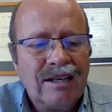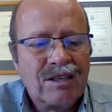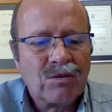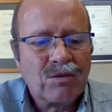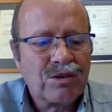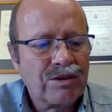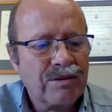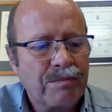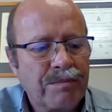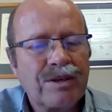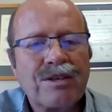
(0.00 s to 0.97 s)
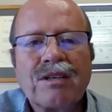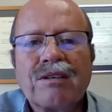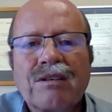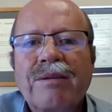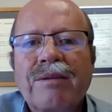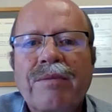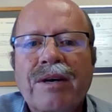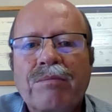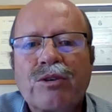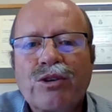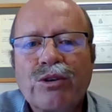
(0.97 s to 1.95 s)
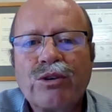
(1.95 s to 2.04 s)
It's also a personal dream
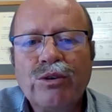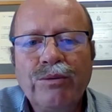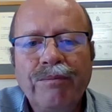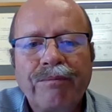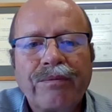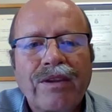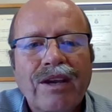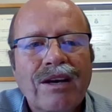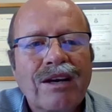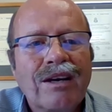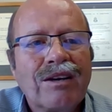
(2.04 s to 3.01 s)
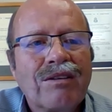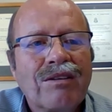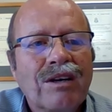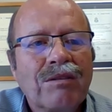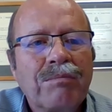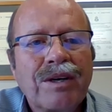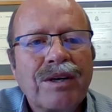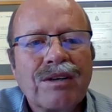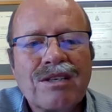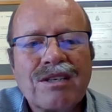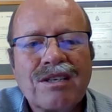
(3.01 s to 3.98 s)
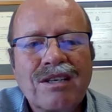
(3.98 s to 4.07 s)
come true,
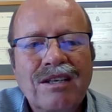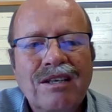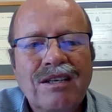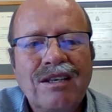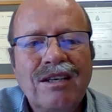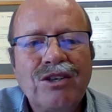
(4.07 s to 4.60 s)
because the